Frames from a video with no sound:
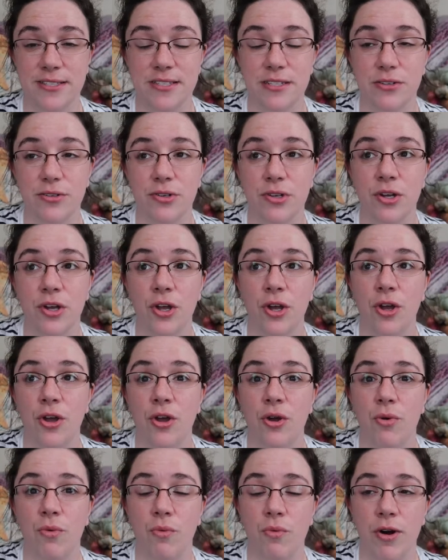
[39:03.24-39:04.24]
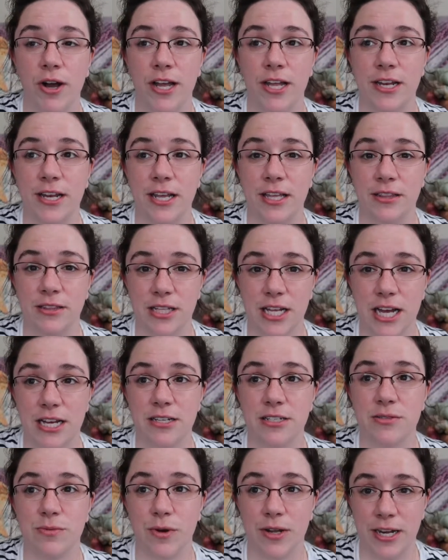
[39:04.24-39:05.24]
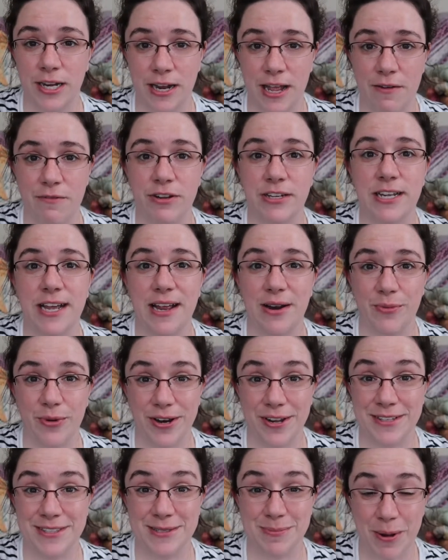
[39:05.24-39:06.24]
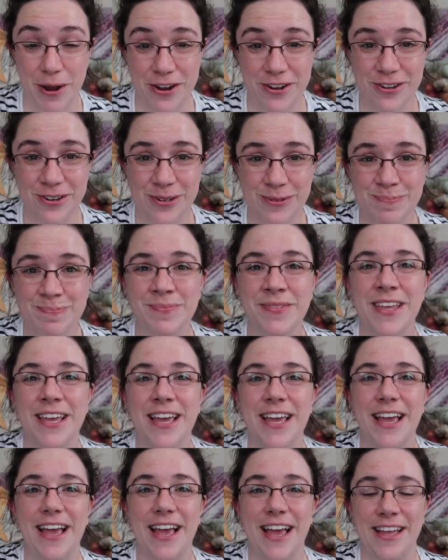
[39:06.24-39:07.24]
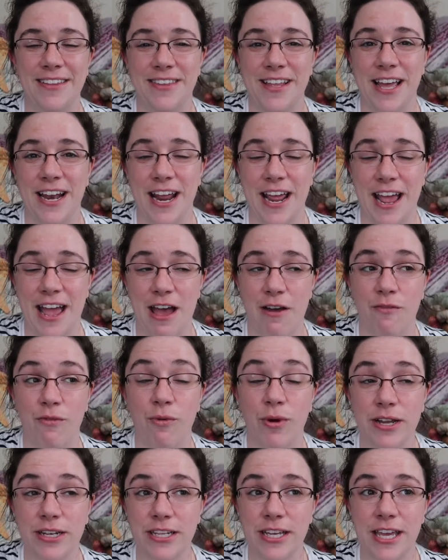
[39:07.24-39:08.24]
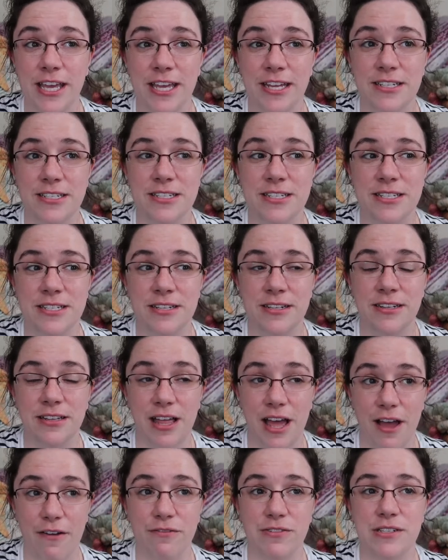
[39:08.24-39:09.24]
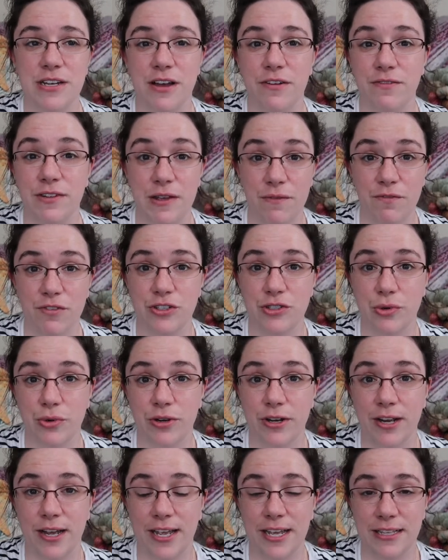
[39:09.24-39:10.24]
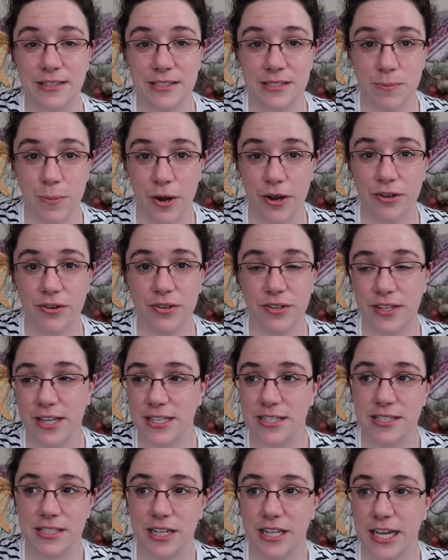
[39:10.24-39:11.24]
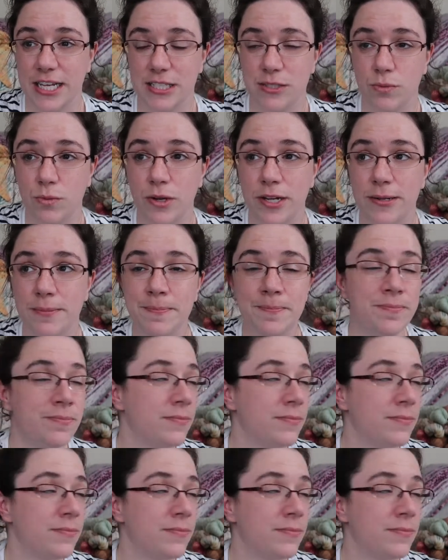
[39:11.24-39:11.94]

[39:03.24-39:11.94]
silk, one in luxe, one in everyday, and one in sparkle. And then I have one kit left of Nymphadora in sparkle. That's the last one.